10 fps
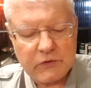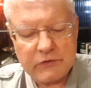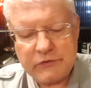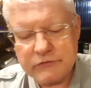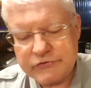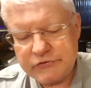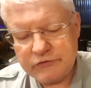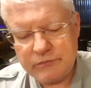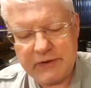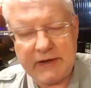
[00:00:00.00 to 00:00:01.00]

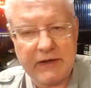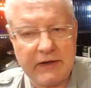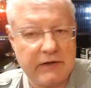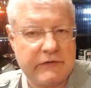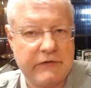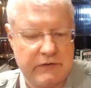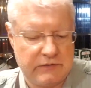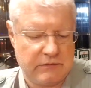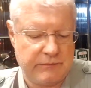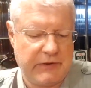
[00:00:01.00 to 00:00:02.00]
YouTube and
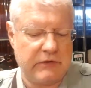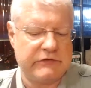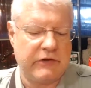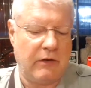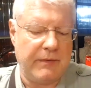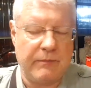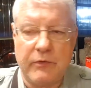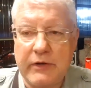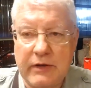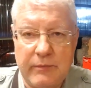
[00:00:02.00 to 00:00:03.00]
Periscope and
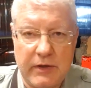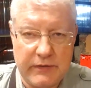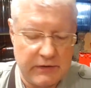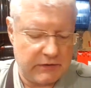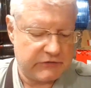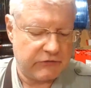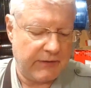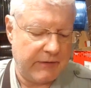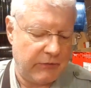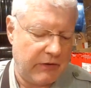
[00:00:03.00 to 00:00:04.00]
bring them on the
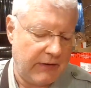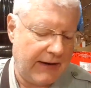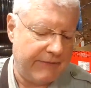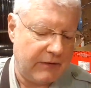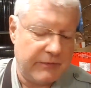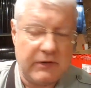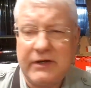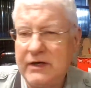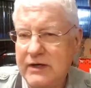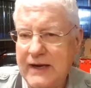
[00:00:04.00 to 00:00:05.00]
stream. Now we don't have the
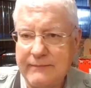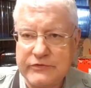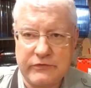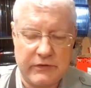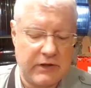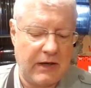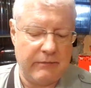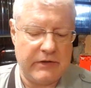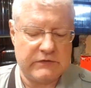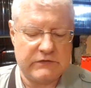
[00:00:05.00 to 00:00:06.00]
ability to capture the
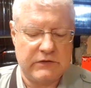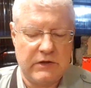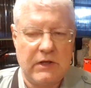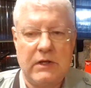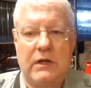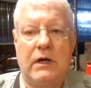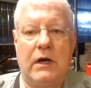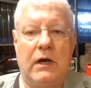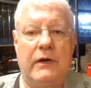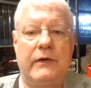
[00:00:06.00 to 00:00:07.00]
comments
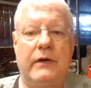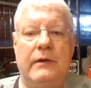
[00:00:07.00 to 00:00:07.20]
on